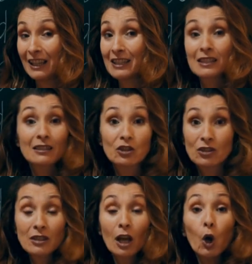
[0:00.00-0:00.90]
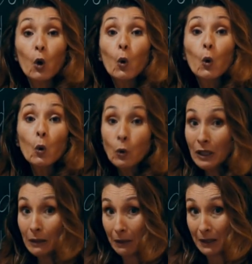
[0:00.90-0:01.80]
it's just
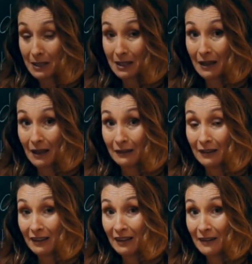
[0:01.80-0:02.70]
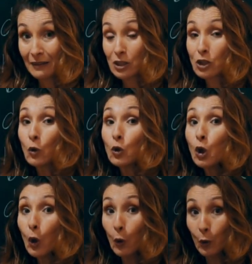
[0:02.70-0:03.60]
universidad. There's no
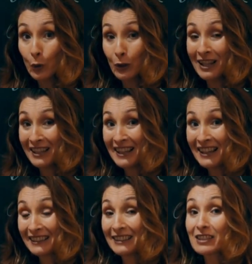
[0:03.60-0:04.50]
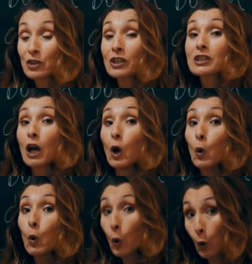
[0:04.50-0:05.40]
U, there's just
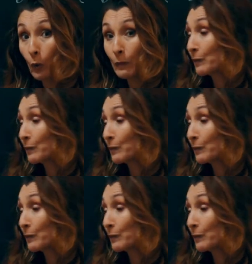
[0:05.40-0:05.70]
U.